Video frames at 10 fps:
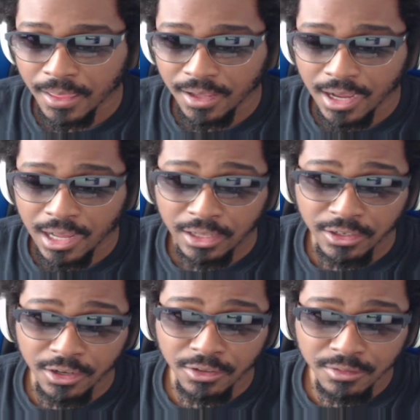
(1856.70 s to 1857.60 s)
I
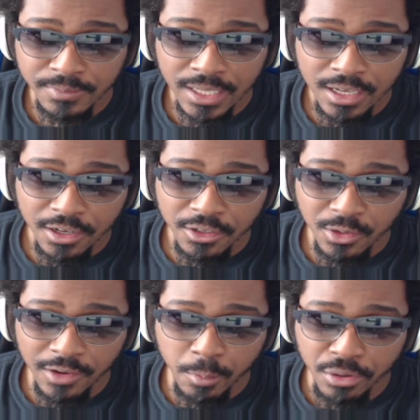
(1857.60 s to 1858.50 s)
don't know. Do
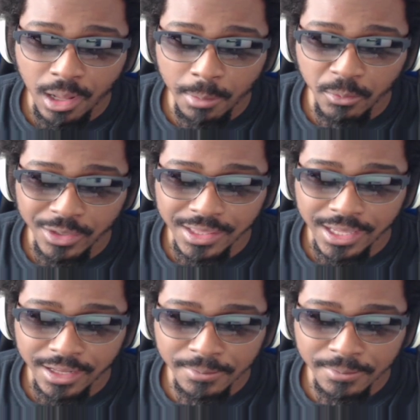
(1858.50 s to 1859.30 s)
you have a problem with that?